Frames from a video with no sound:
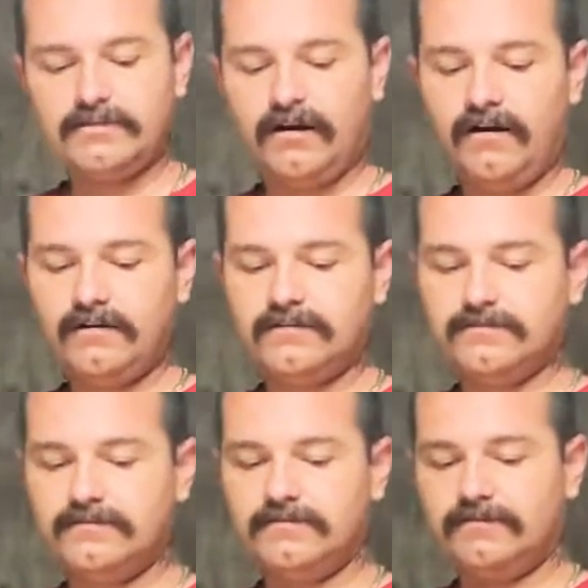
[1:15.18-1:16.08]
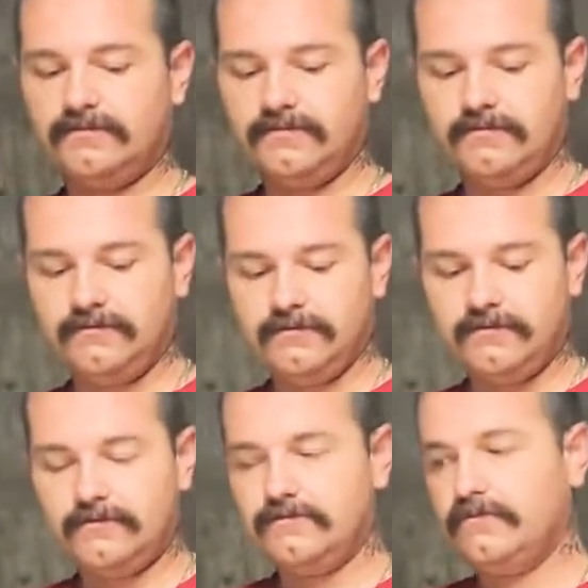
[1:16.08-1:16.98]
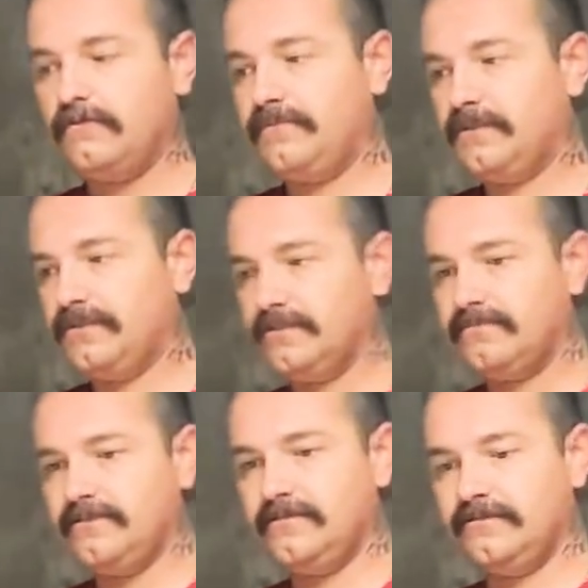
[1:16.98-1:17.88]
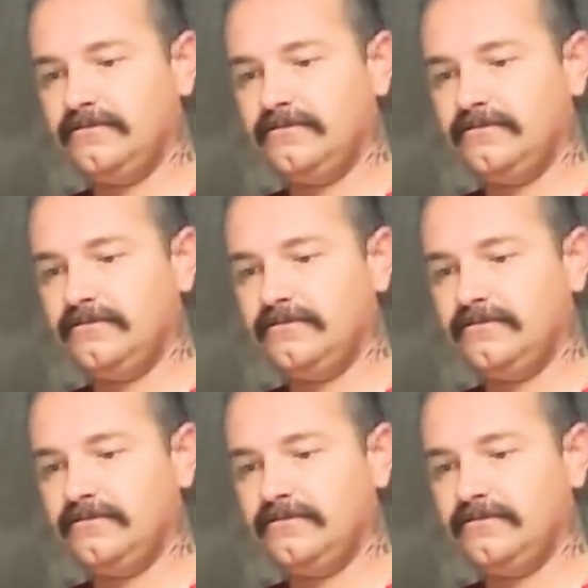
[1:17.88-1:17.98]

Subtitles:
Tongs. We'll open it up here.